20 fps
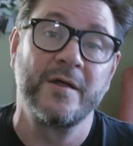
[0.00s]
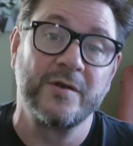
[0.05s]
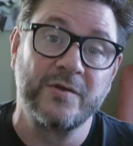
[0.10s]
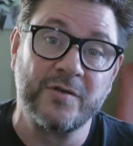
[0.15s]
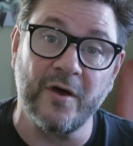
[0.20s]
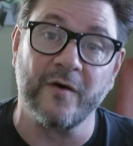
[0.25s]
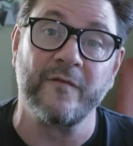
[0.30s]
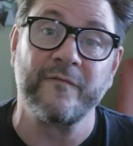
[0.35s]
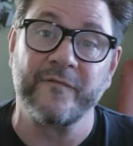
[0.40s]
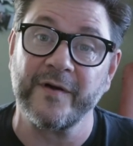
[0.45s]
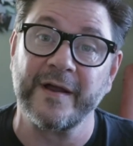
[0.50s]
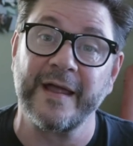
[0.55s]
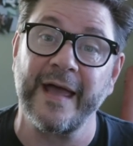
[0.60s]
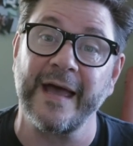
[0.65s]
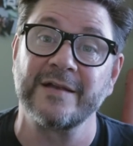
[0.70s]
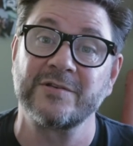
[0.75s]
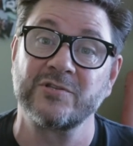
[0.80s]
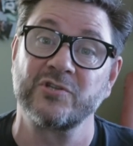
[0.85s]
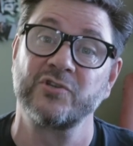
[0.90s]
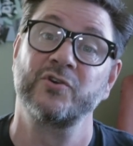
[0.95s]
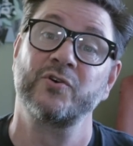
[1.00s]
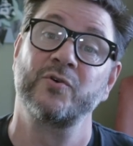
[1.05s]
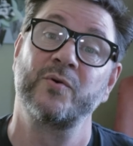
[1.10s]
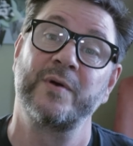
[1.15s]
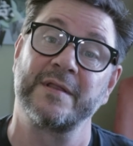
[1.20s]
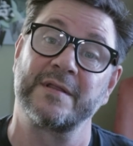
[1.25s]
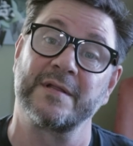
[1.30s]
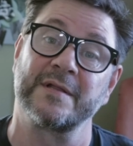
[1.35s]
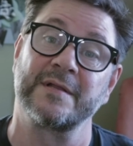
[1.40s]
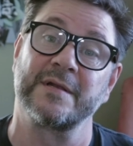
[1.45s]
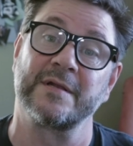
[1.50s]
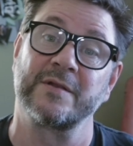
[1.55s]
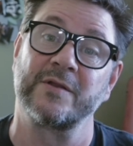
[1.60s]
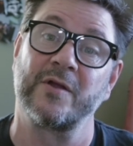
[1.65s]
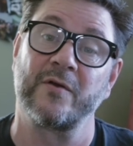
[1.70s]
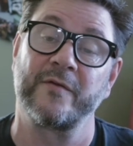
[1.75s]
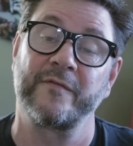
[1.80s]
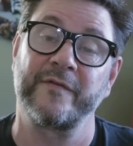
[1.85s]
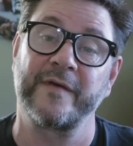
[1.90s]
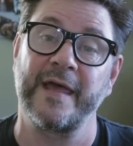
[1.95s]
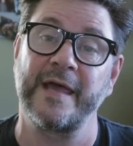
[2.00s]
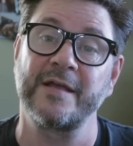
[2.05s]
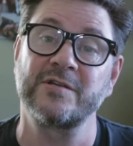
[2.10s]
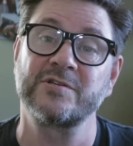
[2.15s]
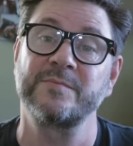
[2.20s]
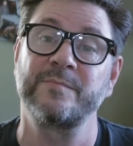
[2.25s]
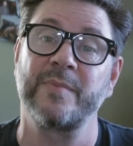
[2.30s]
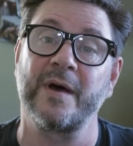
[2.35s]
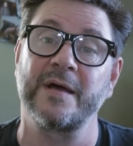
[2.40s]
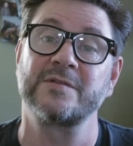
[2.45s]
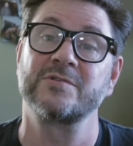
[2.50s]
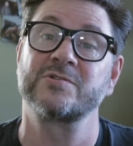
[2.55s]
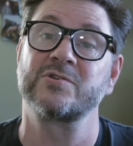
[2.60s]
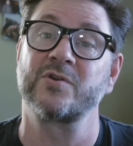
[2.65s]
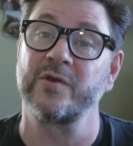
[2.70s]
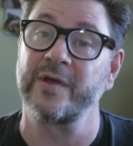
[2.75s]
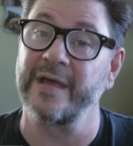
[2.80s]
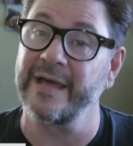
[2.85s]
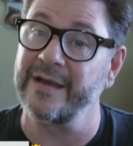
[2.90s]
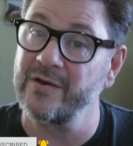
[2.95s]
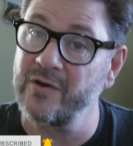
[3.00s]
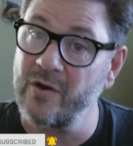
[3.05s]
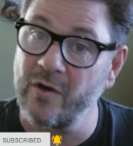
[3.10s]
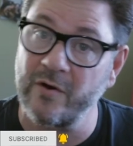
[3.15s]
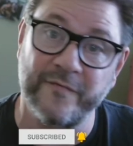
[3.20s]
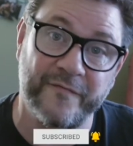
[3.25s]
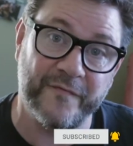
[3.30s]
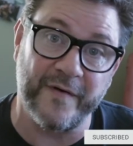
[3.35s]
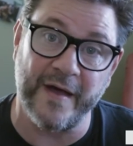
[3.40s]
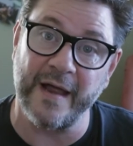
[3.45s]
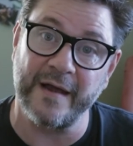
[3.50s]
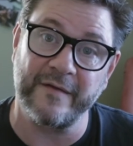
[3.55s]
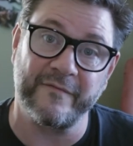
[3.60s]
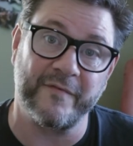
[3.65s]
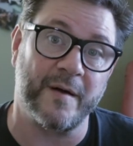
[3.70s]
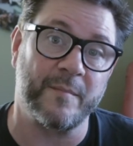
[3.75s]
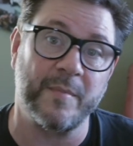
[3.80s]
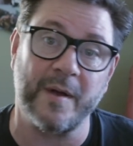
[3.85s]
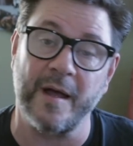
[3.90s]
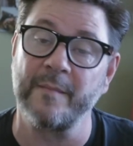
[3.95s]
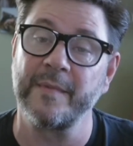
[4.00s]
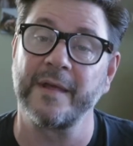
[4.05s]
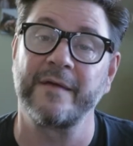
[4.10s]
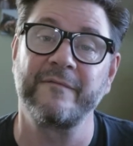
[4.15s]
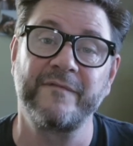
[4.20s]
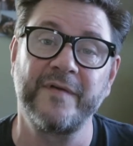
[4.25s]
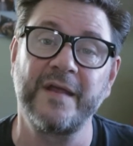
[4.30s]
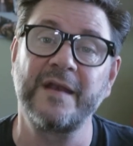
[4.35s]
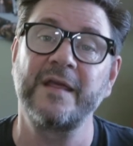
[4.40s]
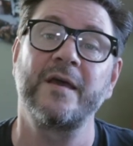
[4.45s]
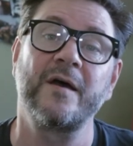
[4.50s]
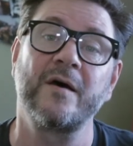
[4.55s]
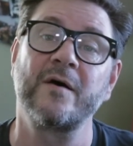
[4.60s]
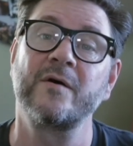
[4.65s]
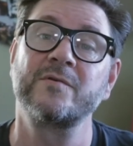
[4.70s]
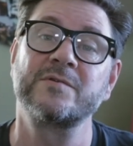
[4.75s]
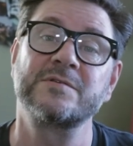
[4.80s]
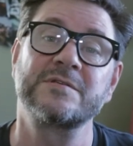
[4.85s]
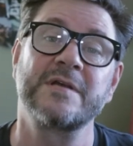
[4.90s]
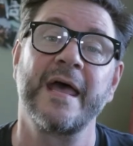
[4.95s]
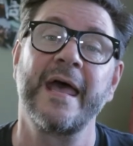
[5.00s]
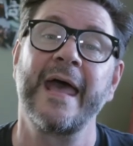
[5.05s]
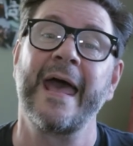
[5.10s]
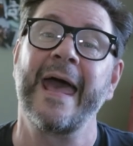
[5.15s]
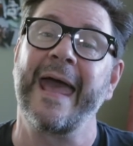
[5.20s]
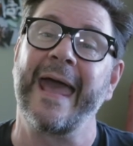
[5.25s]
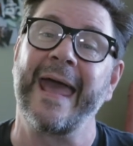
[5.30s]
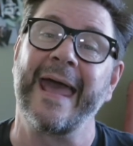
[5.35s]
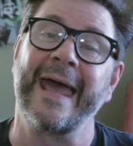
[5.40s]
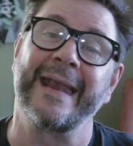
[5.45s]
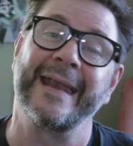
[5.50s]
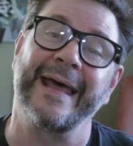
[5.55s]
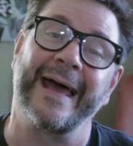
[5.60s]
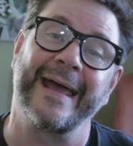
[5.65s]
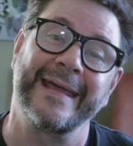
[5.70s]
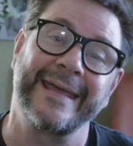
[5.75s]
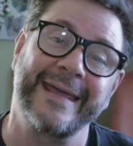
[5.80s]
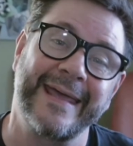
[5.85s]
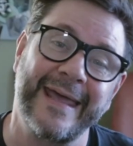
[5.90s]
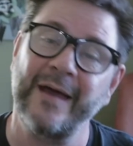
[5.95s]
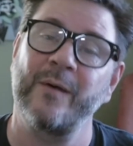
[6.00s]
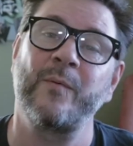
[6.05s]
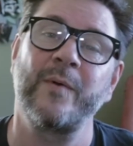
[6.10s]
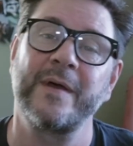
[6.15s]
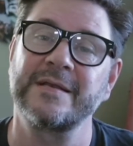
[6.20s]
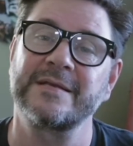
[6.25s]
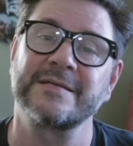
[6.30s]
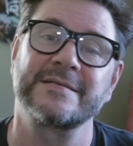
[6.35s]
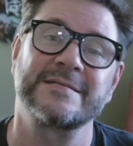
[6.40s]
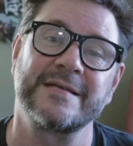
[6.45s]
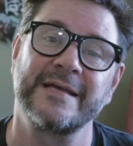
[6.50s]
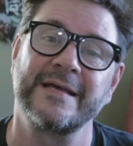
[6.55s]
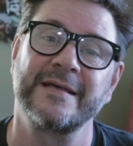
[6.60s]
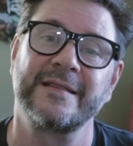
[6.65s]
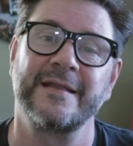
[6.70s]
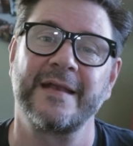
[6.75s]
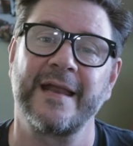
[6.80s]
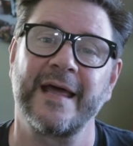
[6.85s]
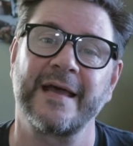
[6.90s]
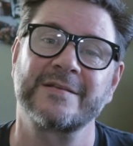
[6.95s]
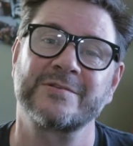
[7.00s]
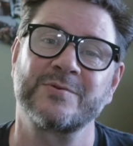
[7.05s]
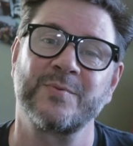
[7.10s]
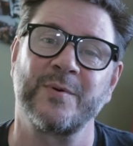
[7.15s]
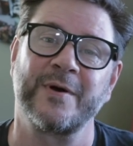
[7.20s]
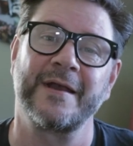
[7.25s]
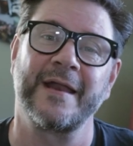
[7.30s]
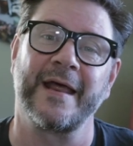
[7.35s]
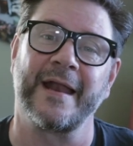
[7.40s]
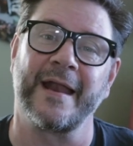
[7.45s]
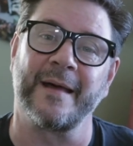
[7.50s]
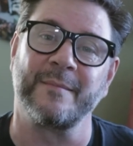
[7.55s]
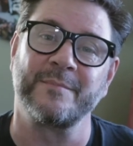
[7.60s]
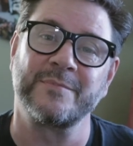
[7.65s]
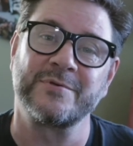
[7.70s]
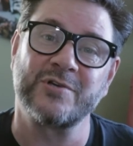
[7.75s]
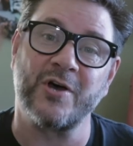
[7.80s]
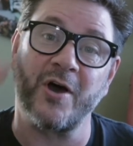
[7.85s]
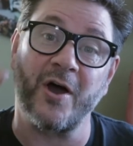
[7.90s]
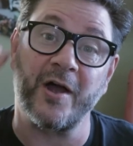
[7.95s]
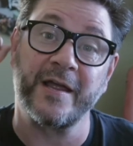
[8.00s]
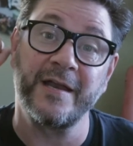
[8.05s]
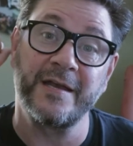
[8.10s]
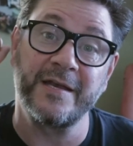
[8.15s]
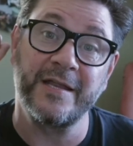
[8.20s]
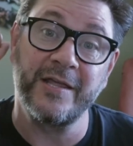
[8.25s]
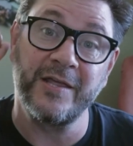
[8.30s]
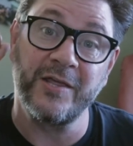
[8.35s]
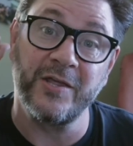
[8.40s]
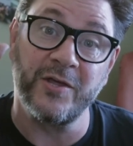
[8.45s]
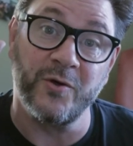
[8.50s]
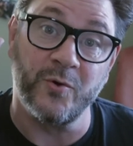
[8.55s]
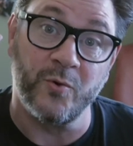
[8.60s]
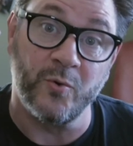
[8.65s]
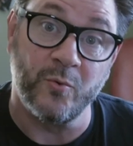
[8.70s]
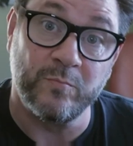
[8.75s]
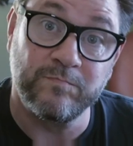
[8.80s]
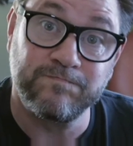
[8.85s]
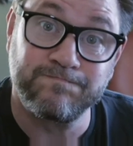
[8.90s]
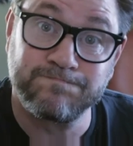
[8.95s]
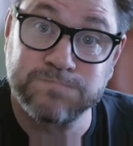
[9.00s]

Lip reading: Don't forget to hit the little notification button so you get notified of upcoming videos. And I can't wait to see you in the next one, and I'm talking to you.